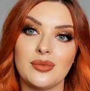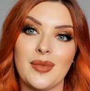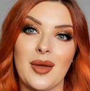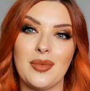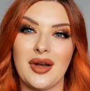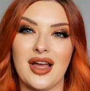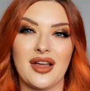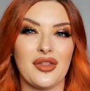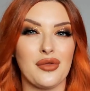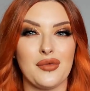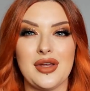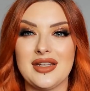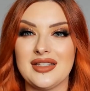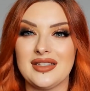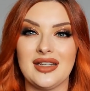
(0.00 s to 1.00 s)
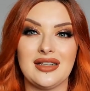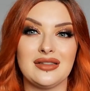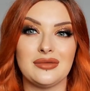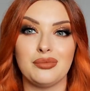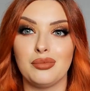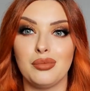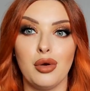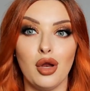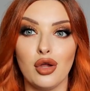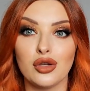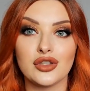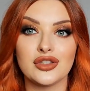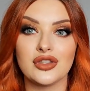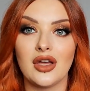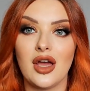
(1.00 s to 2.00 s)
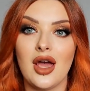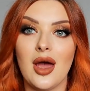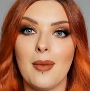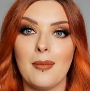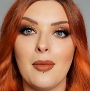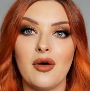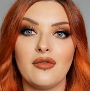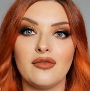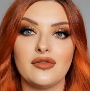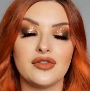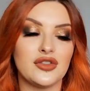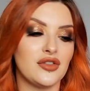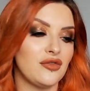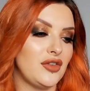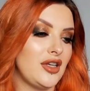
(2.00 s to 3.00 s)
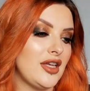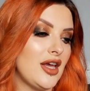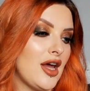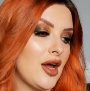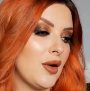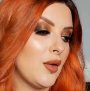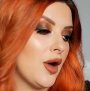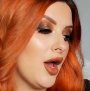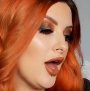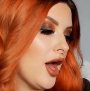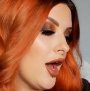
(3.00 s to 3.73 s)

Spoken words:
maybe like 3 to 6 plus months video.